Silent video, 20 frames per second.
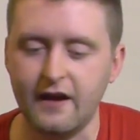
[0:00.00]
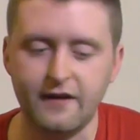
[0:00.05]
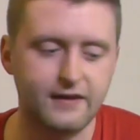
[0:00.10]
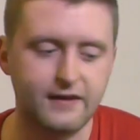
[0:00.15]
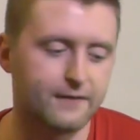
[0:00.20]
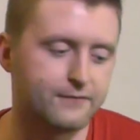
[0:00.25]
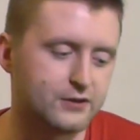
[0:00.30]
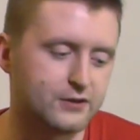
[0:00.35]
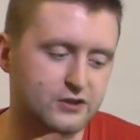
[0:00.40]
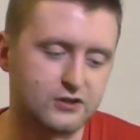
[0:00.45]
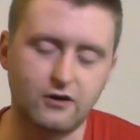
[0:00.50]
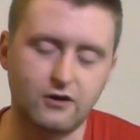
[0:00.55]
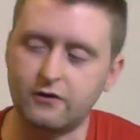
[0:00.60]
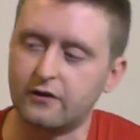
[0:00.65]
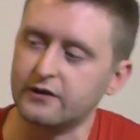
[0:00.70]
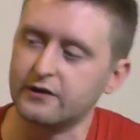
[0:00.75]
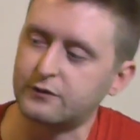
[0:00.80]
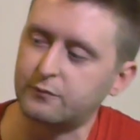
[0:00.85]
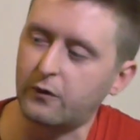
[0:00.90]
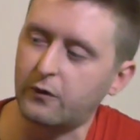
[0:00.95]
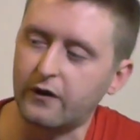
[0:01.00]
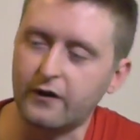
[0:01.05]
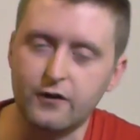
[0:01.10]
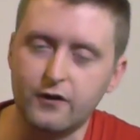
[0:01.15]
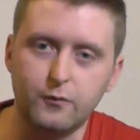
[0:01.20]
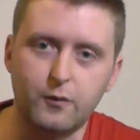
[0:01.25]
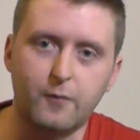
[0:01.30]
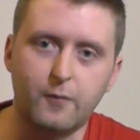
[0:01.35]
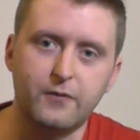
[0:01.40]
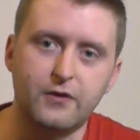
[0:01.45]
They have the stockless one and
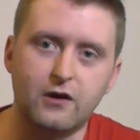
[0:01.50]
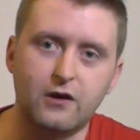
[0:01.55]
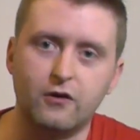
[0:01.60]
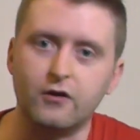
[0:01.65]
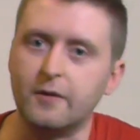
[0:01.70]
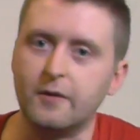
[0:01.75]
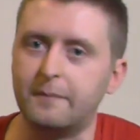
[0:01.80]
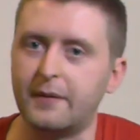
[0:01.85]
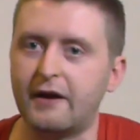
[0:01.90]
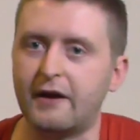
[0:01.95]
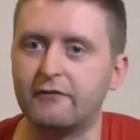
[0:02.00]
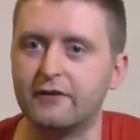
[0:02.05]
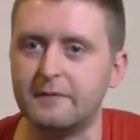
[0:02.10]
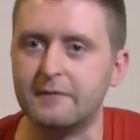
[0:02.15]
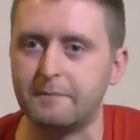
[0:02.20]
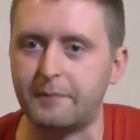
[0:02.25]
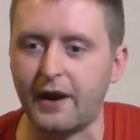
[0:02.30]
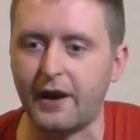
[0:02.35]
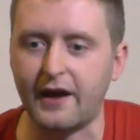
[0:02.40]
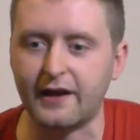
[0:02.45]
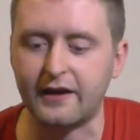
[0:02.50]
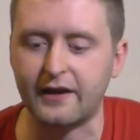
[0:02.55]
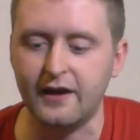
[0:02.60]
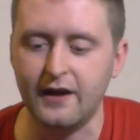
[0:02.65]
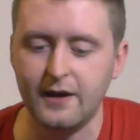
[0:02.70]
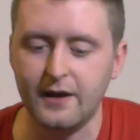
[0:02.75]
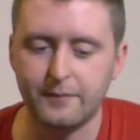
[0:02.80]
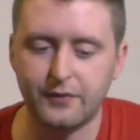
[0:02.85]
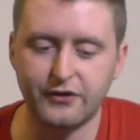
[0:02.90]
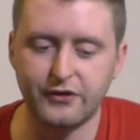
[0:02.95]
the one with the longer barrel in black,
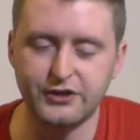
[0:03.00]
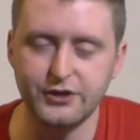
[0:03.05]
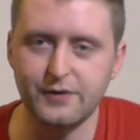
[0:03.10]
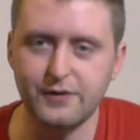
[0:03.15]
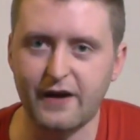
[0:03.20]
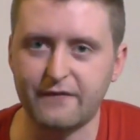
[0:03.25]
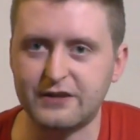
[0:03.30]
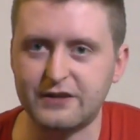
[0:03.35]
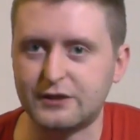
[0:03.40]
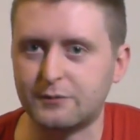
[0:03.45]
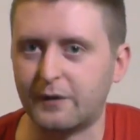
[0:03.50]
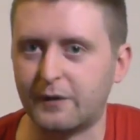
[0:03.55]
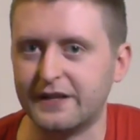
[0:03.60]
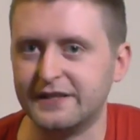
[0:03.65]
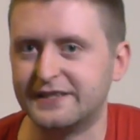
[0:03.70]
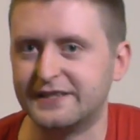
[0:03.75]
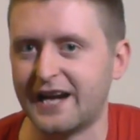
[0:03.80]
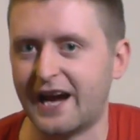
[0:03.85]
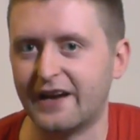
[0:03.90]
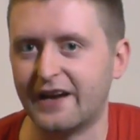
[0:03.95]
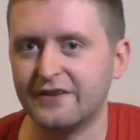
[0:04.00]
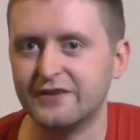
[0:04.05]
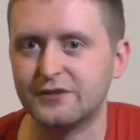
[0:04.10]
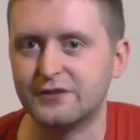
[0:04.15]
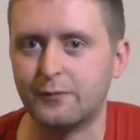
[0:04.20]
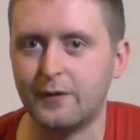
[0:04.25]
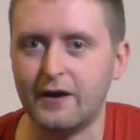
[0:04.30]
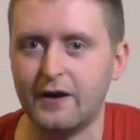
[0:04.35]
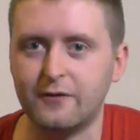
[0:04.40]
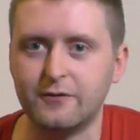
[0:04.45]
but they do have this one in tan
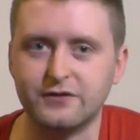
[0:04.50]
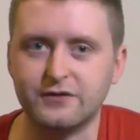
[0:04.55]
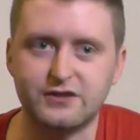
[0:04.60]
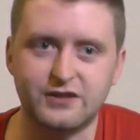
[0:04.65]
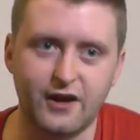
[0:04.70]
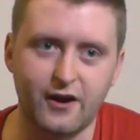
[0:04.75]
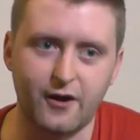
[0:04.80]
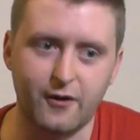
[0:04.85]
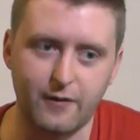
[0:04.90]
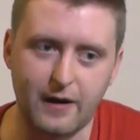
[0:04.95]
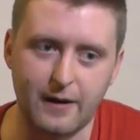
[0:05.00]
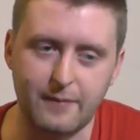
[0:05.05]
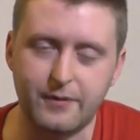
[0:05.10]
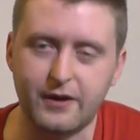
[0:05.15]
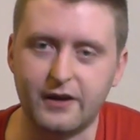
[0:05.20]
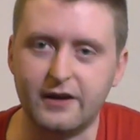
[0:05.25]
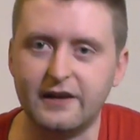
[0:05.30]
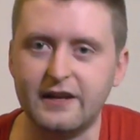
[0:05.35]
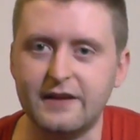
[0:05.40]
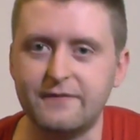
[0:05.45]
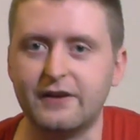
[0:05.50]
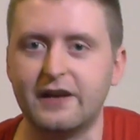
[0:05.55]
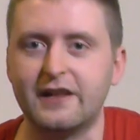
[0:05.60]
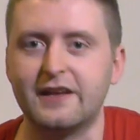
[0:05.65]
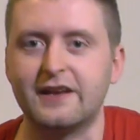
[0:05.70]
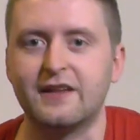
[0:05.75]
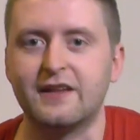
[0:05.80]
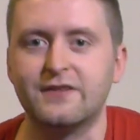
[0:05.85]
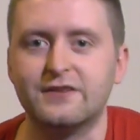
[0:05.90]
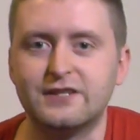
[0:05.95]
as well, so I'm going to leave a
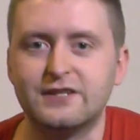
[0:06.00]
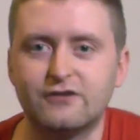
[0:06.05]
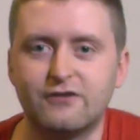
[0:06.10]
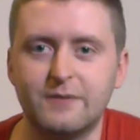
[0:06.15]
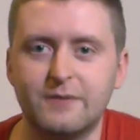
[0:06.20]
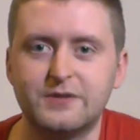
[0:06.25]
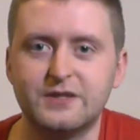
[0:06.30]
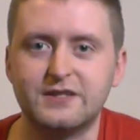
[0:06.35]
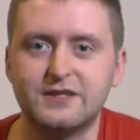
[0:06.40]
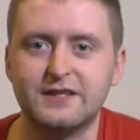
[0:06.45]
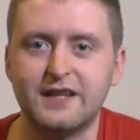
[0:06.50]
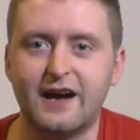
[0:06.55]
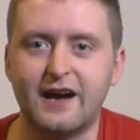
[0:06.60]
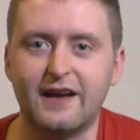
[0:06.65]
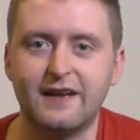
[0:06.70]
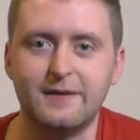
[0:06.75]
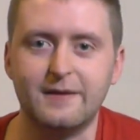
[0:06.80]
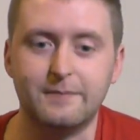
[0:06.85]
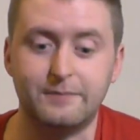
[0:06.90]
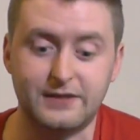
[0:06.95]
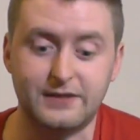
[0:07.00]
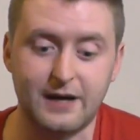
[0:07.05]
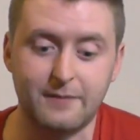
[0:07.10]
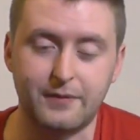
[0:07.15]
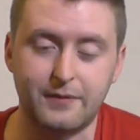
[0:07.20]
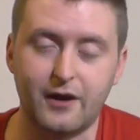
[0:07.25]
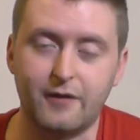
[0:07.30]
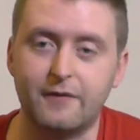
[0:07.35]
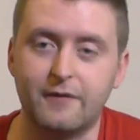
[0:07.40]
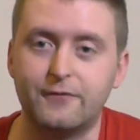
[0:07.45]
link in the description to that down
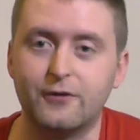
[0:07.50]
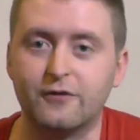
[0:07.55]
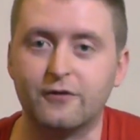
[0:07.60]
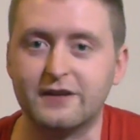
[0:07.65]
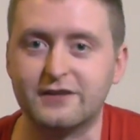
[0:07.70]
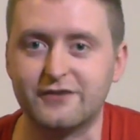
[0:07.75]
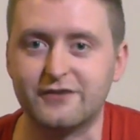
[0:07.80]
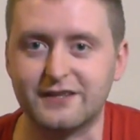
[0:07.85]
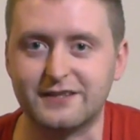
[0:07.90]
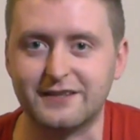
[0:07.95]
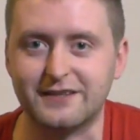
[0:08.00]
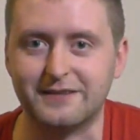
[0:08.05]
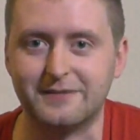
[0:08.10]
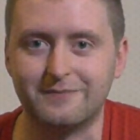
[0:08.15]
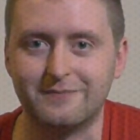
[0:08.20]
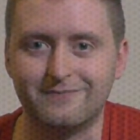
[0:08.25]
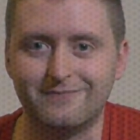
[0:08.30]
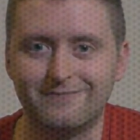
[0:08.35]
below if you're interested.